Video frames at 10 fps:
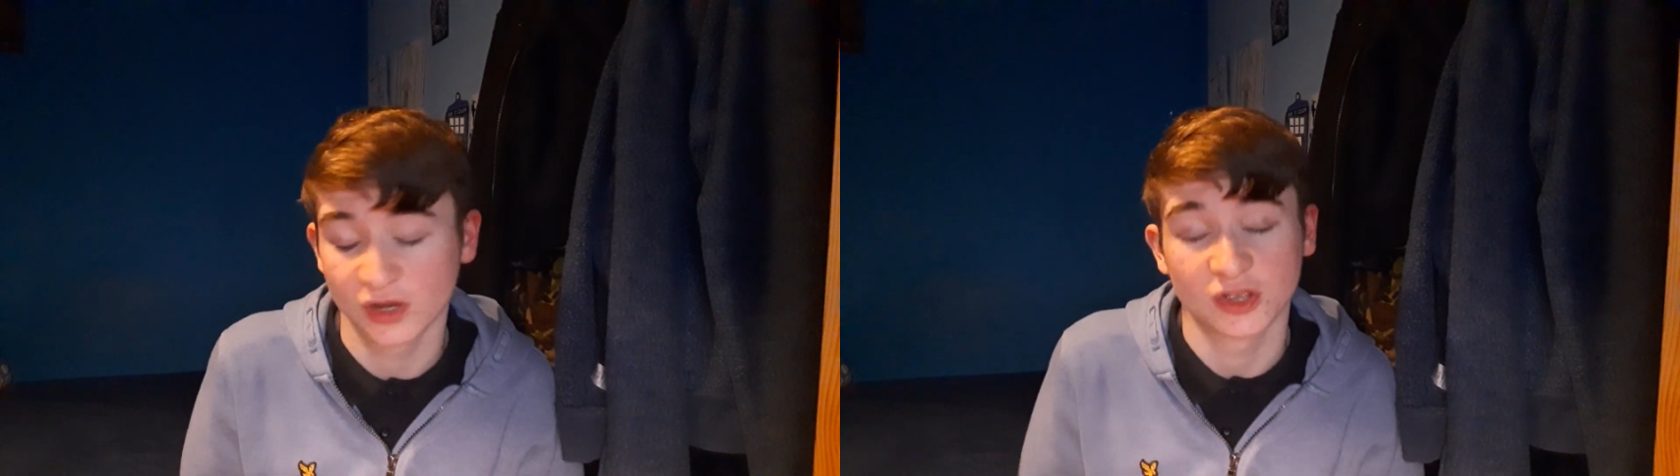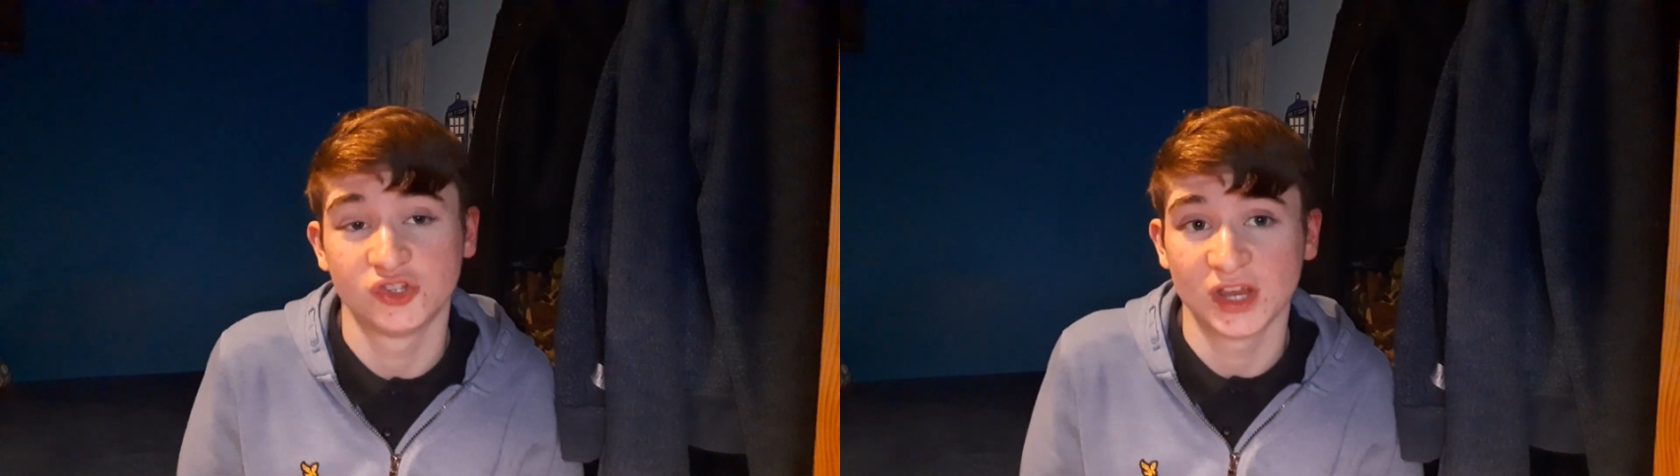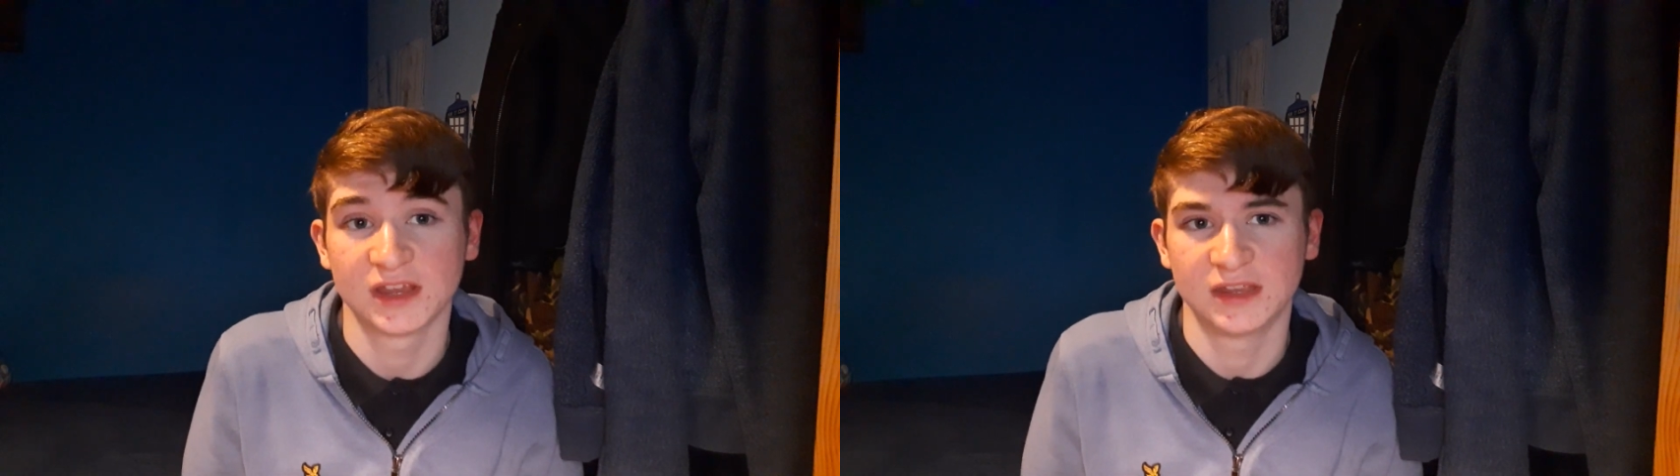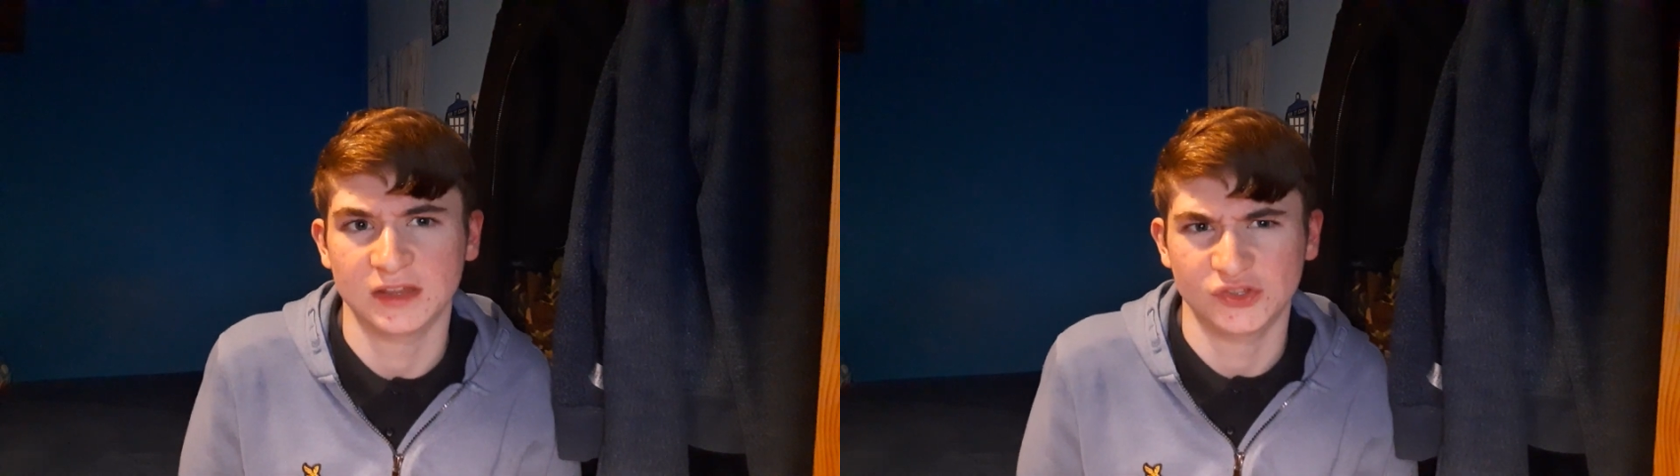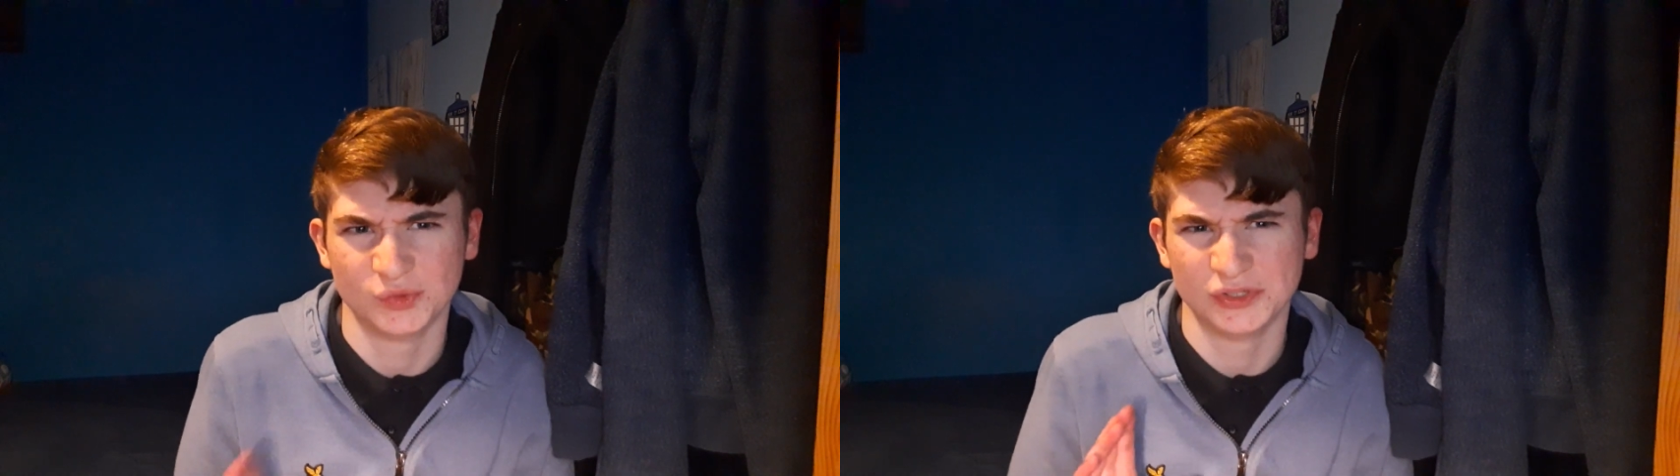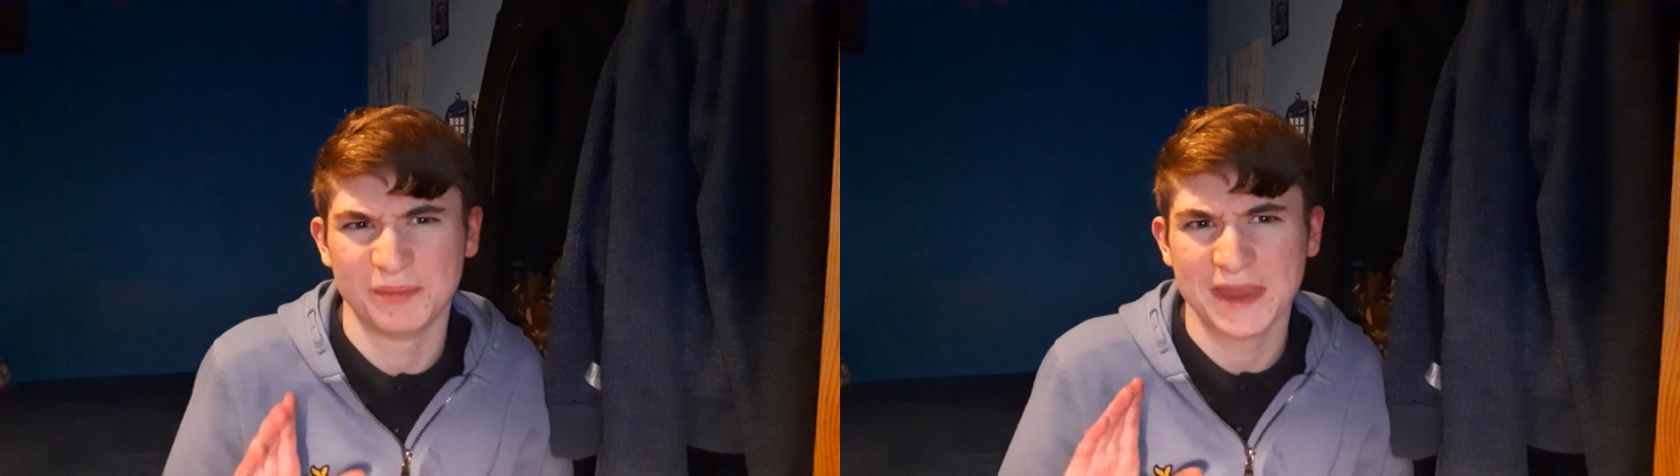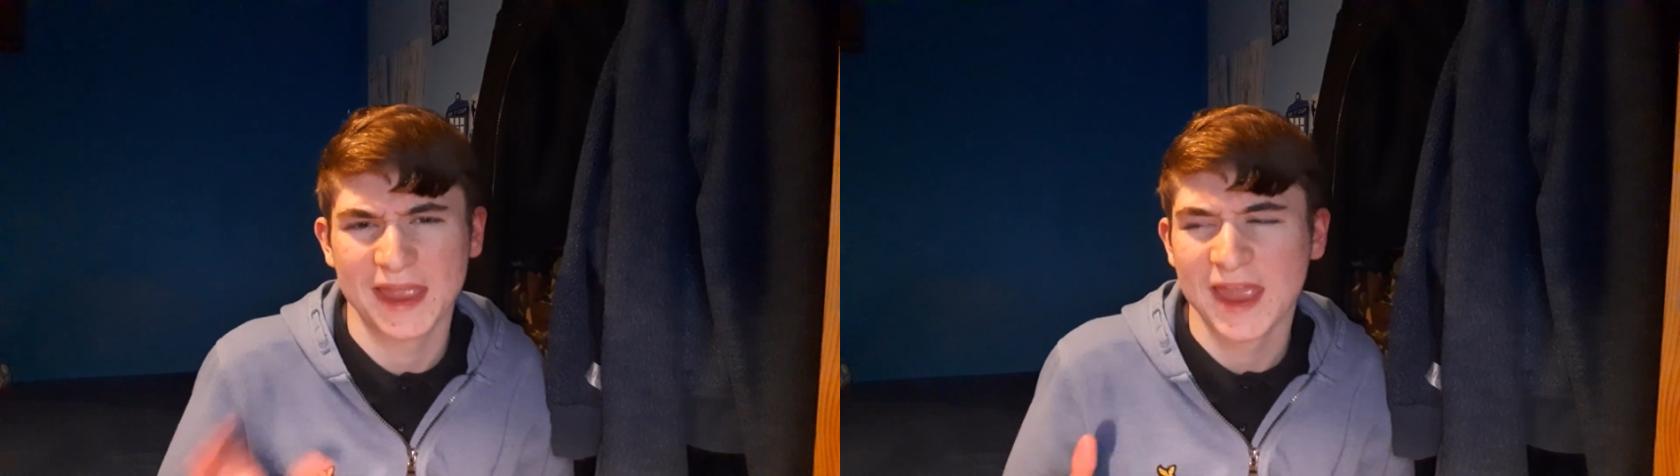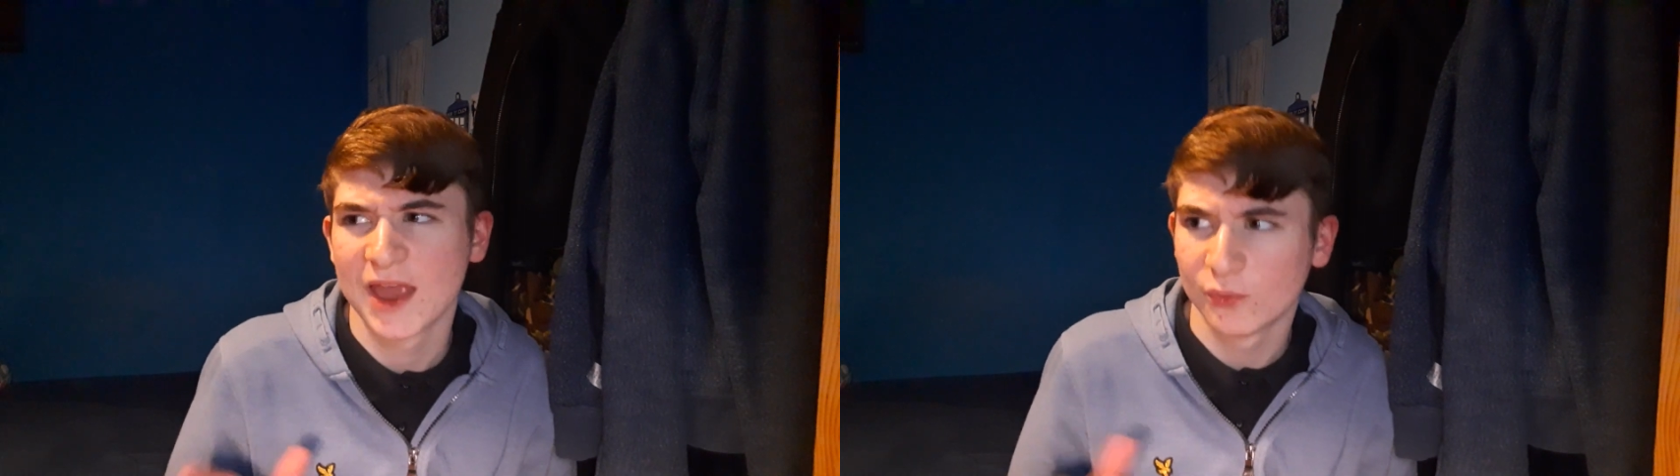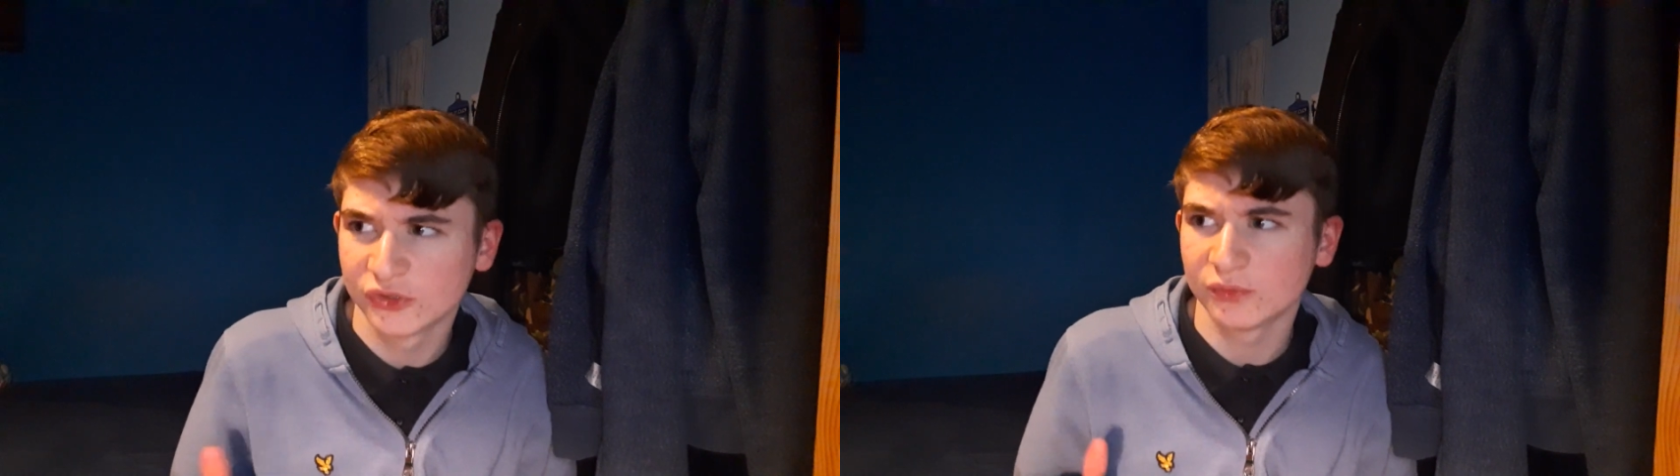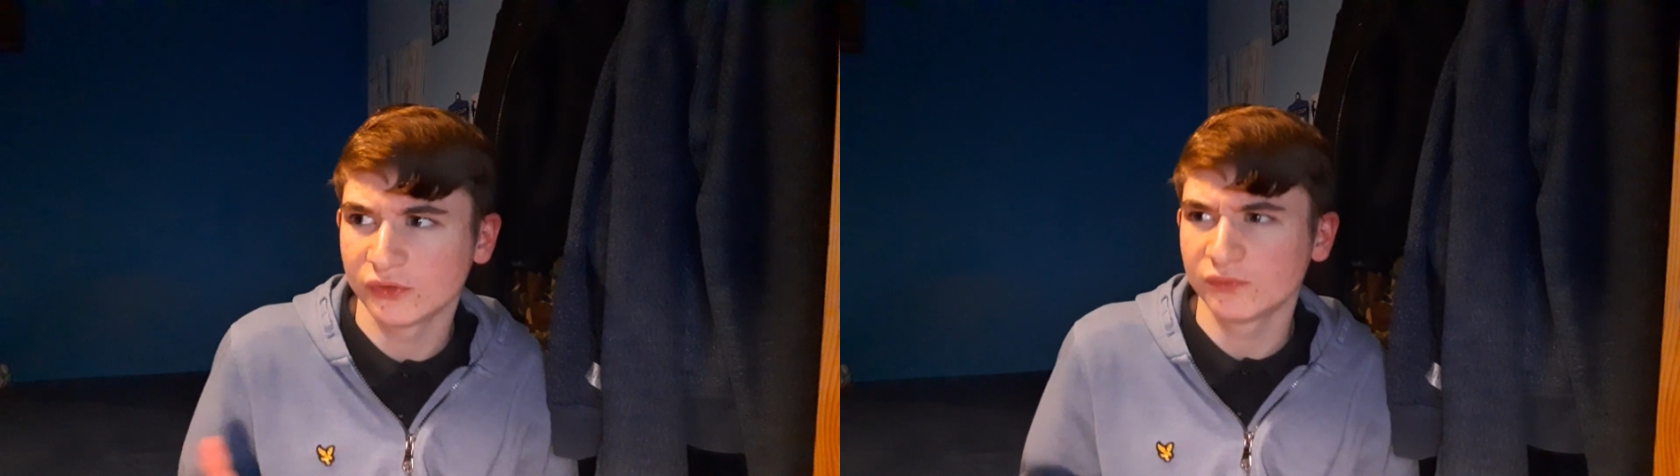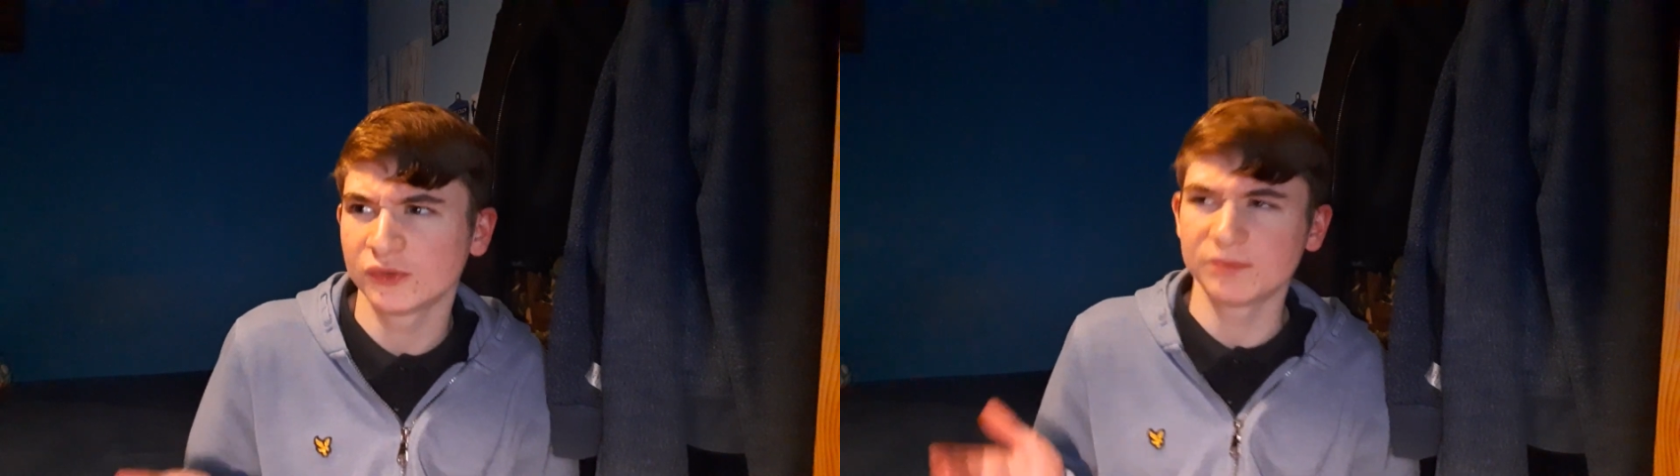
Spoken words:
Jenkins was a bit was